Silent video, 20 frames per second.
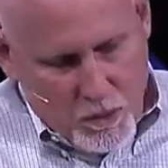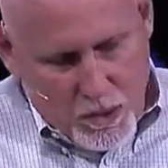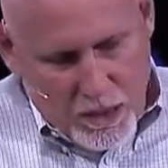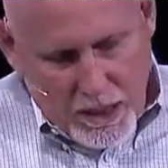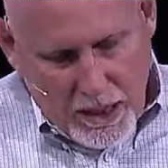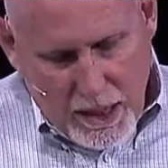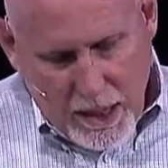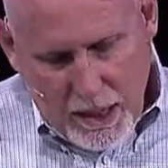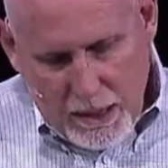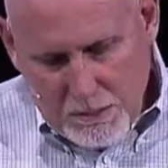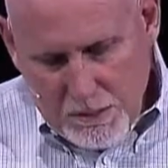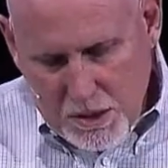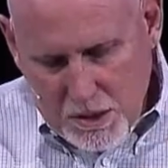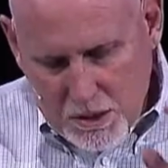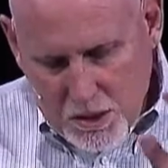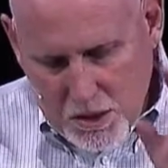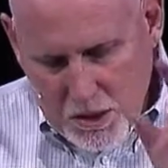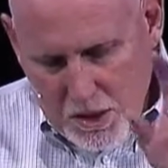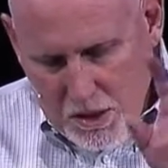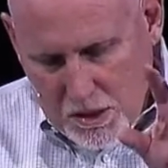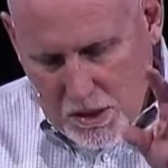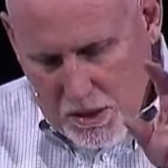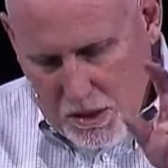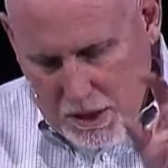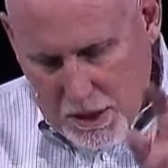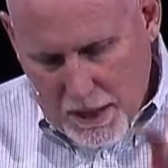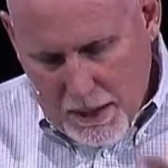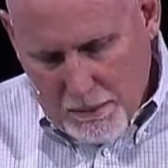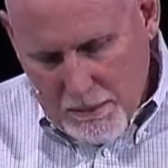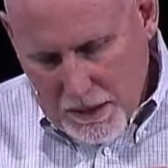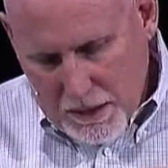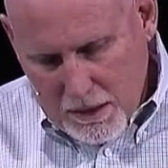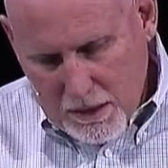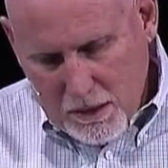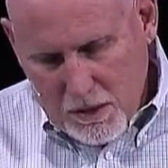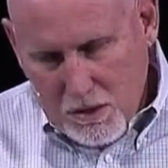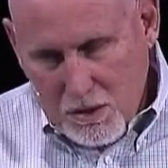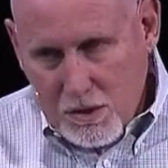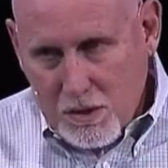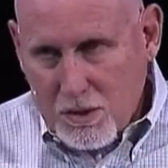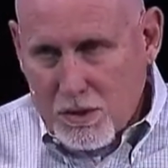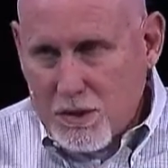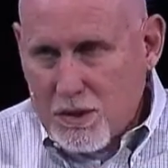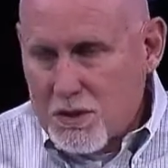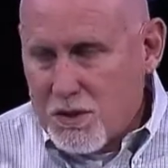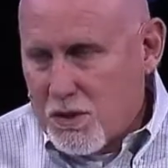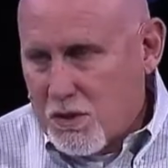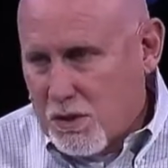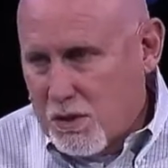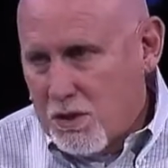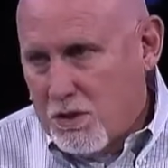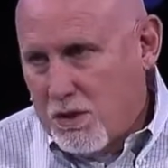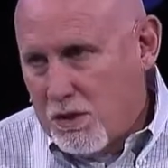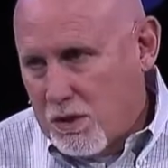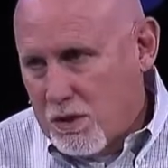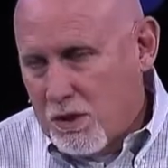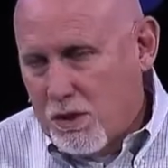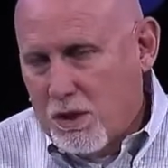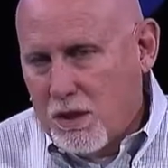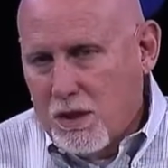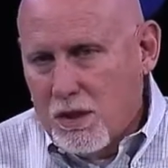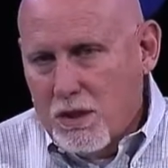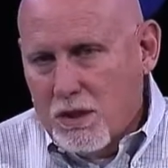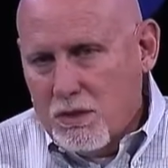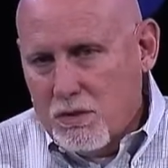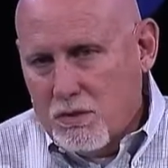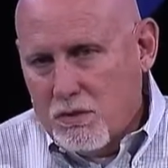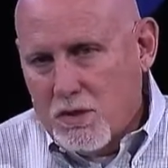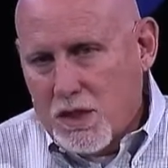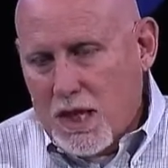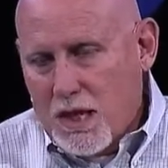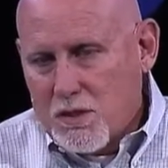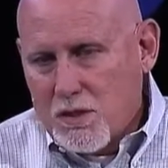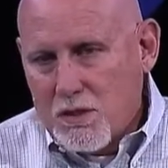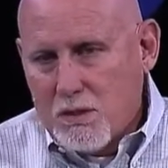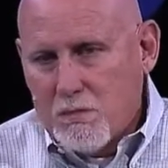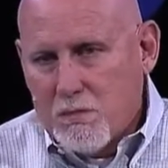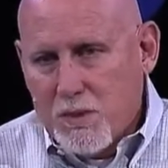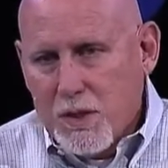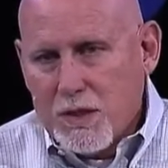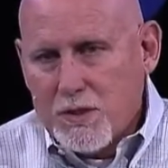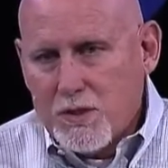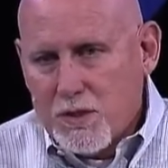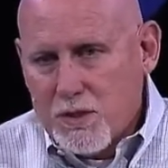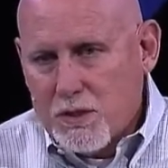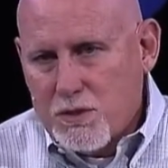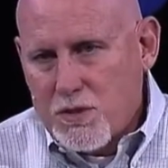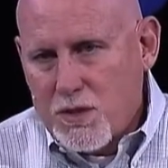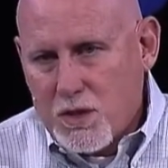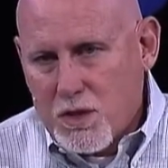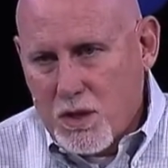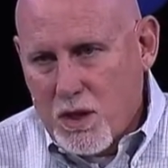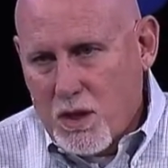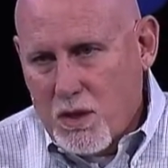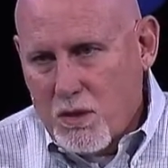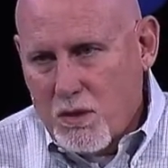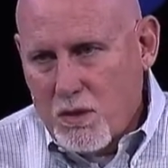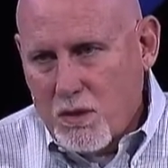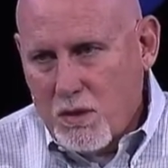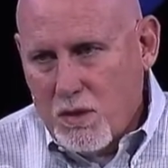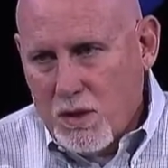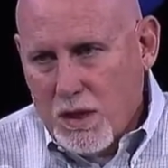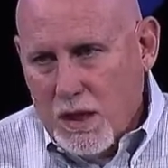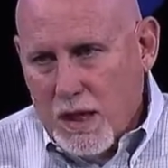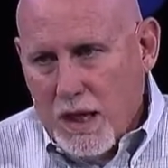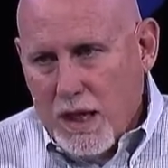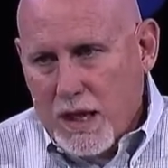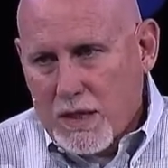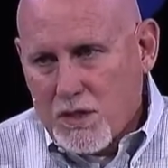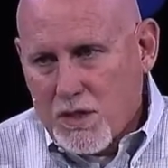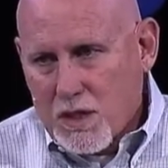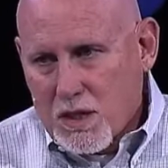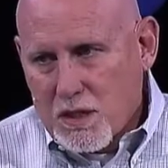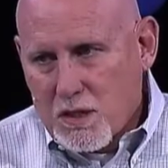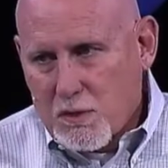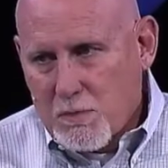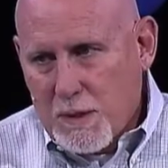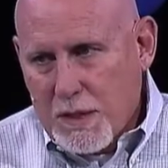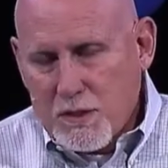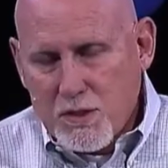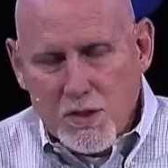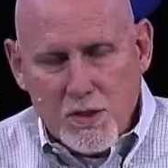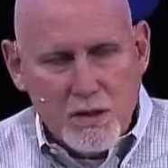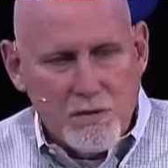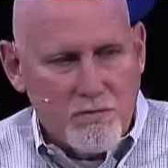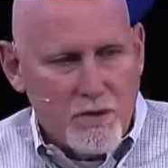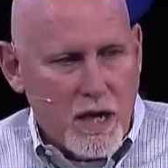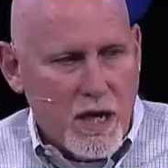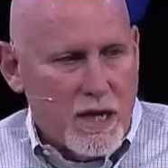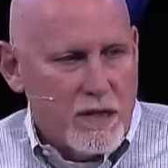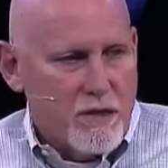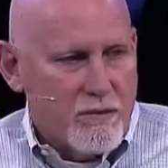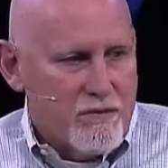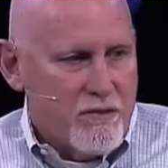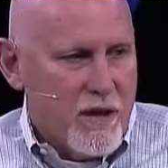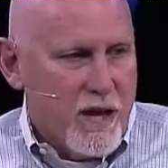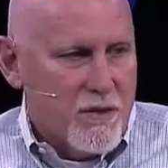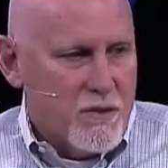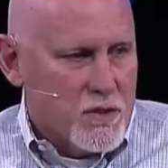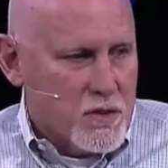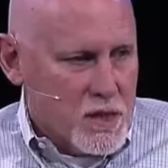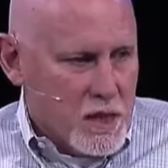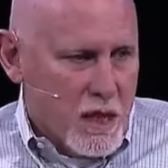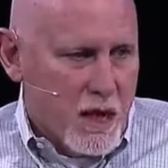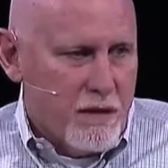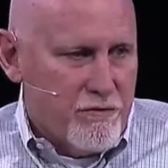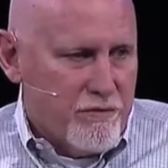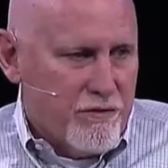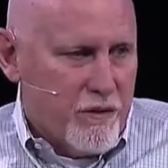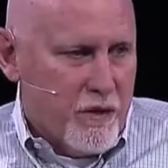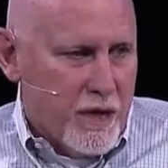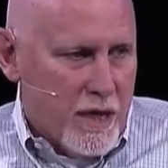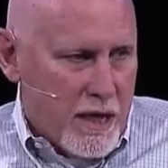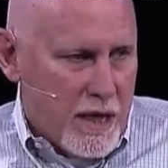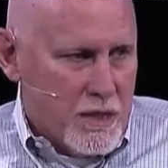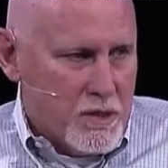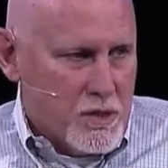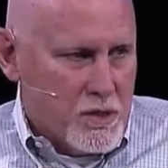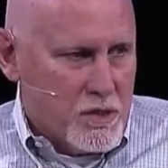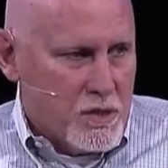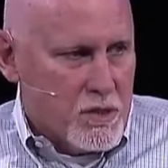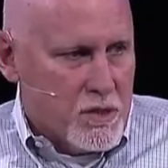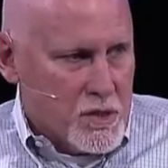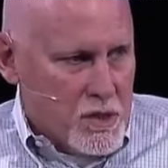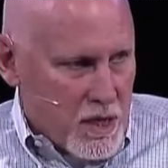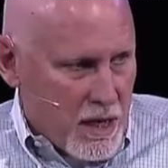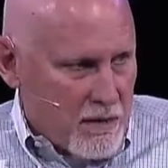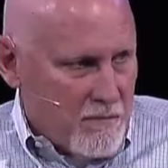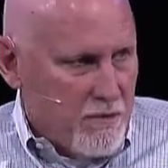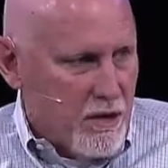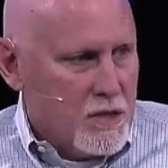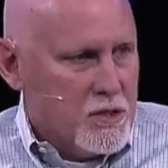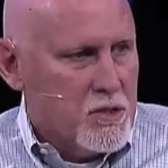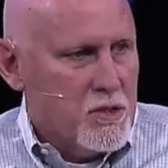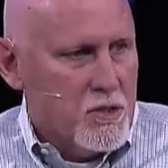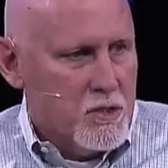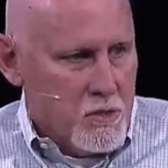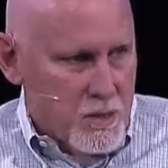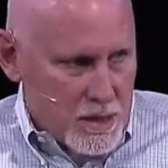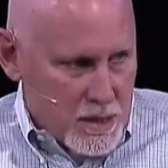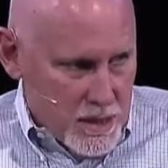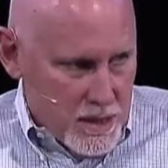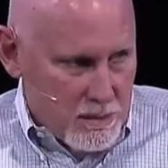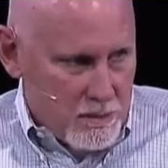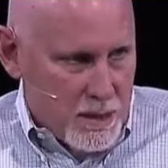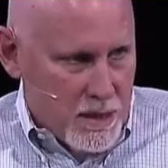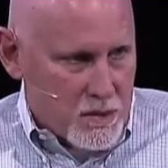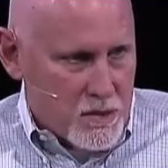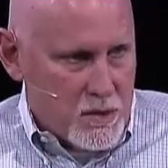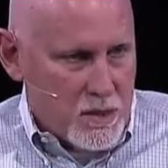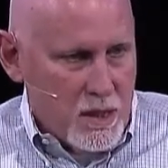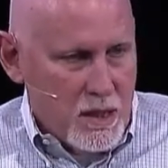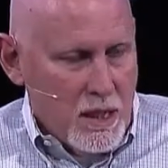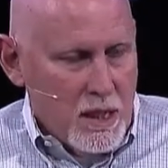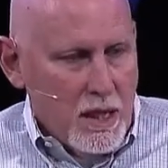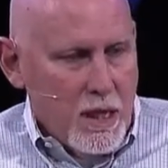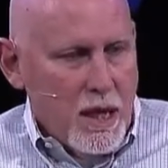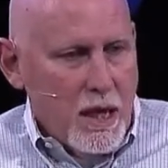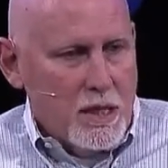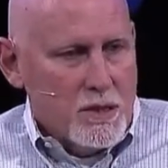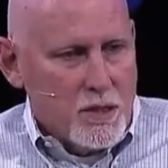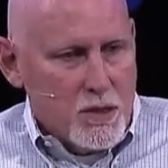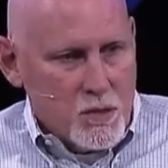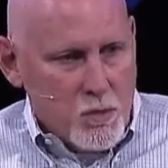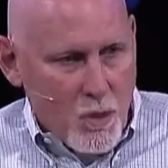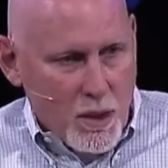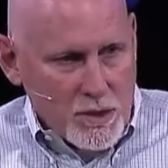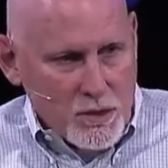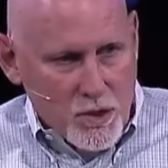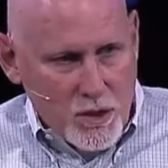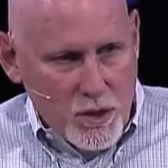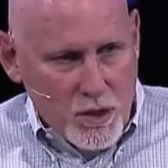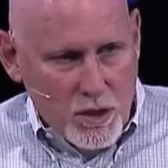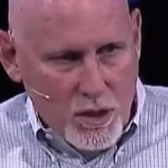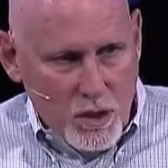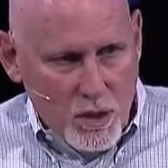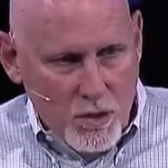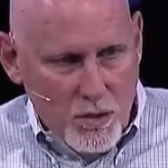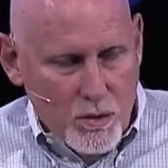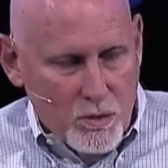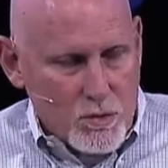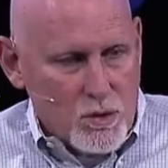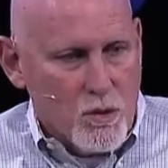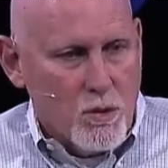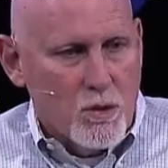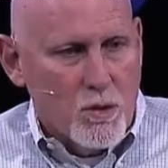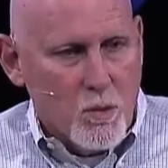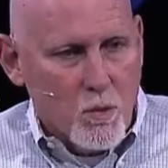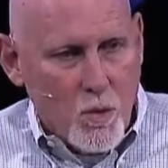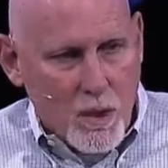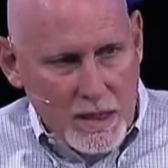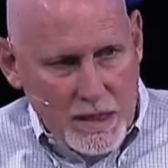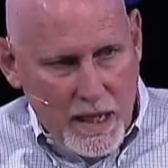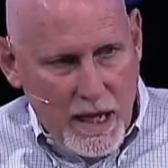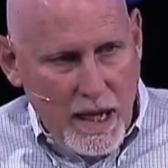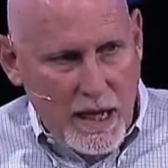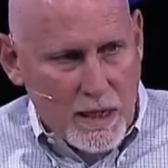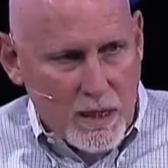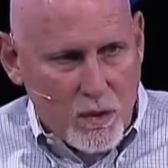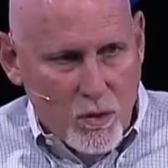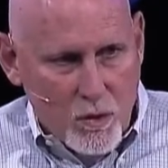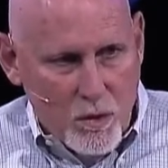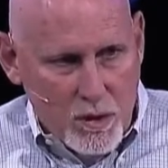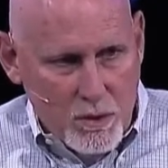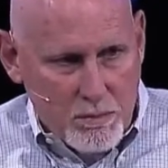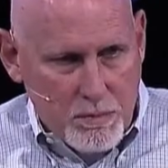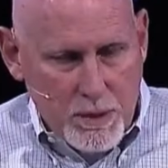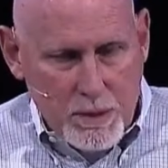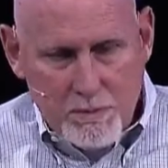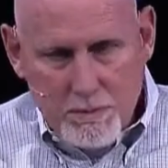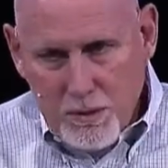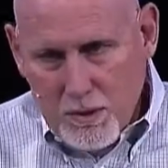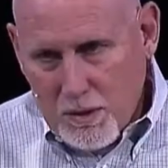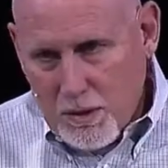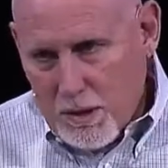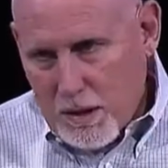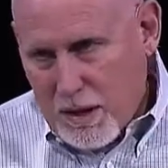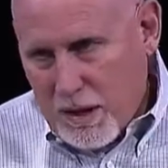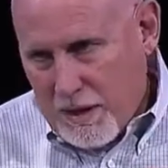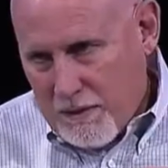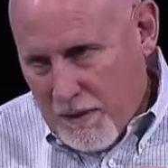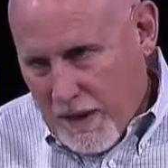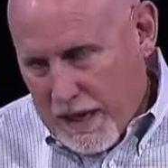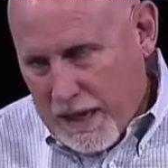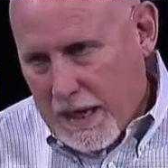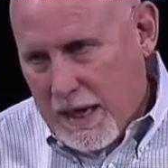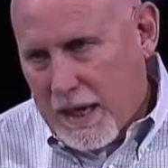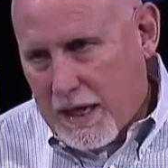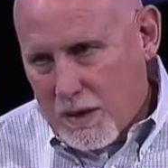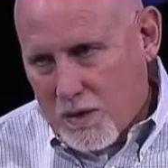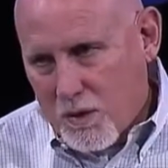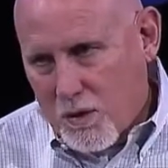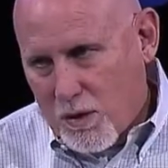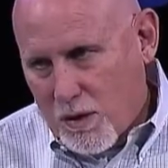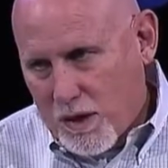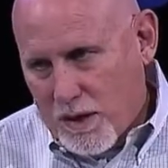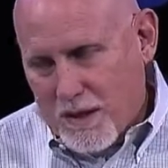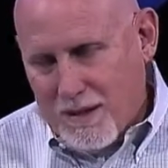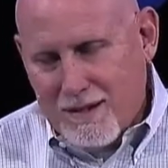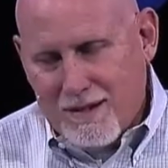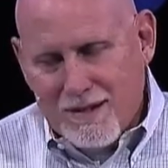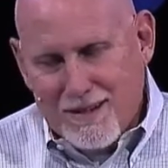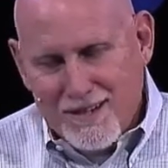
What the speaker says: When it came to Jesus coming to this earth 2,000 plus years ago as an expression of God the Father's love for us to save us and redeem us, I just want you to know there was only one category of people, and that category